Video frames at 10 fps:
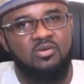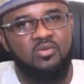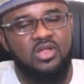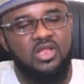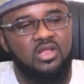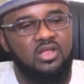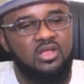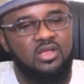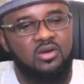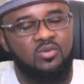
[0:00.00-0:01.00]
Well,
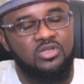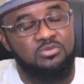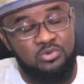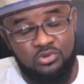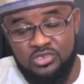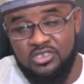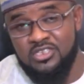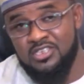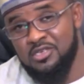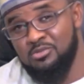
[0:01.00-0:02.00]
what
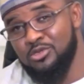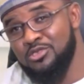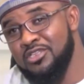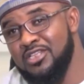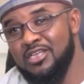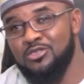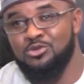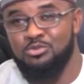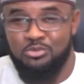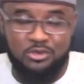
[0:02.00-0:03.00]
poses a bottleneck
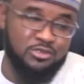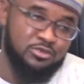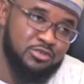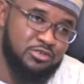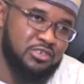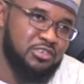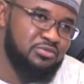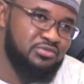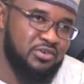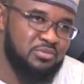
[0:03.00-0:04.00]
to most
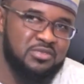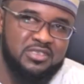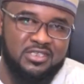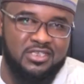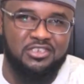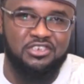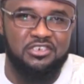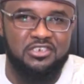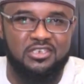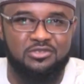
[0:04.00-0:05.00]
construction firms in
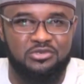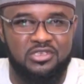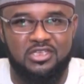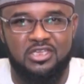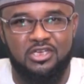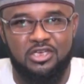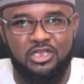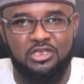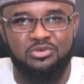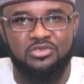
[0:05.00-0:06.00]
Nigeria today,
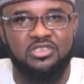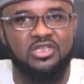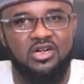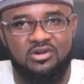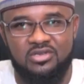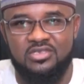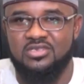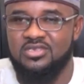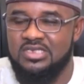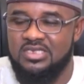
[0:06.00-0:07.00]
including
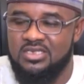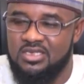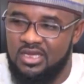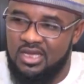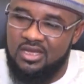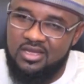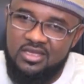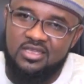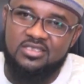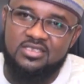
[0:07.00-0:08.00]
ours,
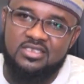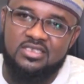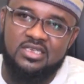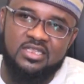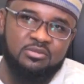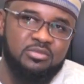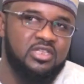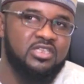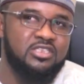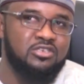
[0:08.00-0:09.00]
is the
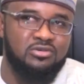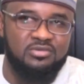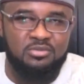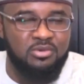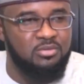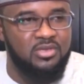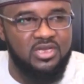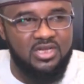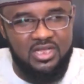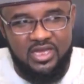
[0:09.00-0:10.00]
inability of the
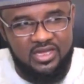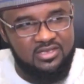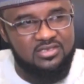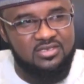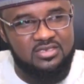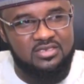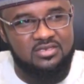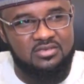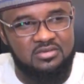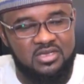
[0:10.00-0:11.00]
public clients,
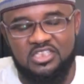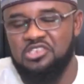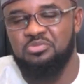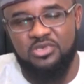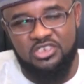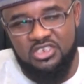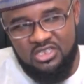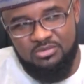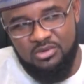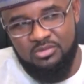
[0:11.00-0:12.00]

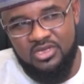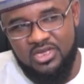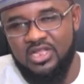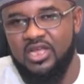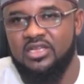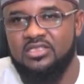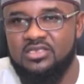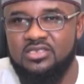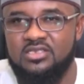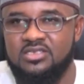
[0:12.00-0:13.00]
especially public
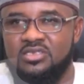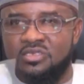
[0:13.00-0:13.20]
clients,